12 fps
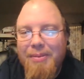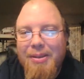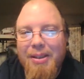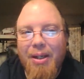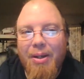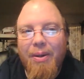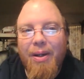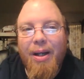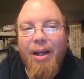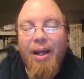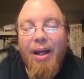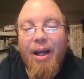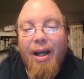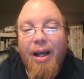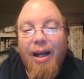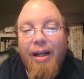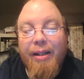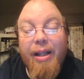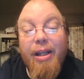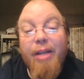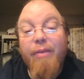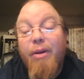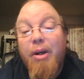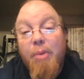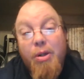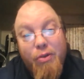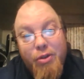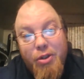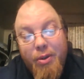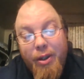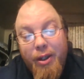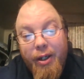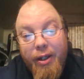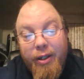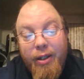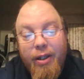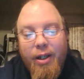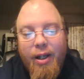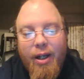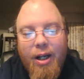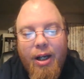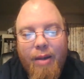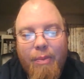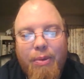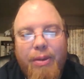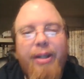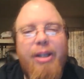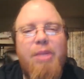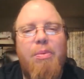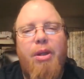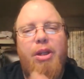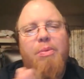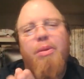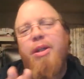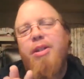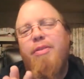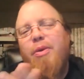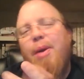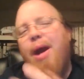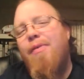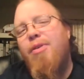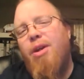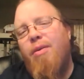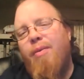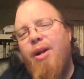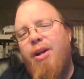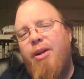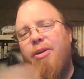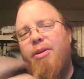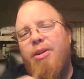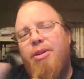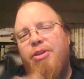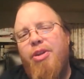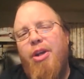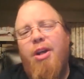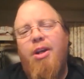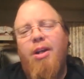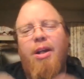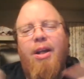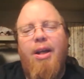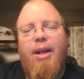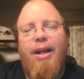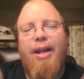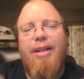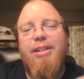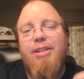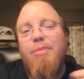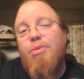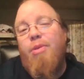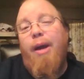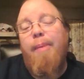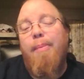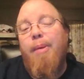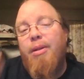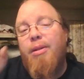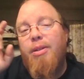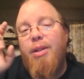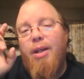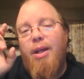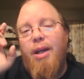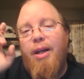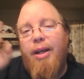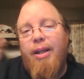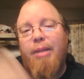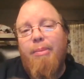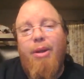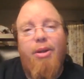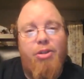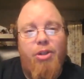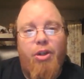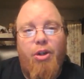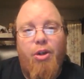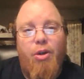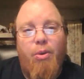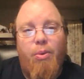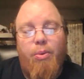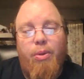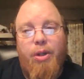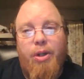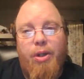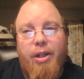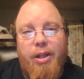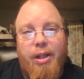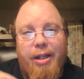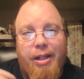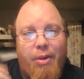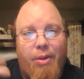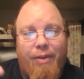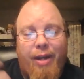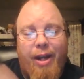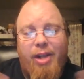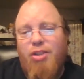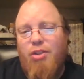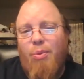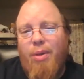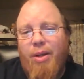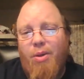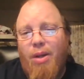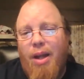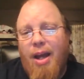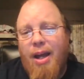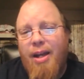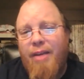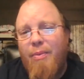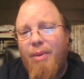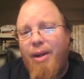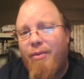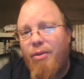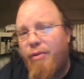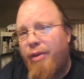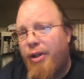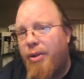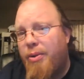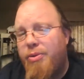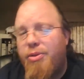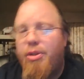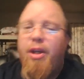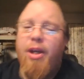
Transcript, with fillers: So, uh, thank you very much for tuning in. Uh, please, please, please, if you haven't already, you're new to the channel, hit the subscribe button, uh, hit the bell so you know you can, you can get notifications when I go live, when I have new videos.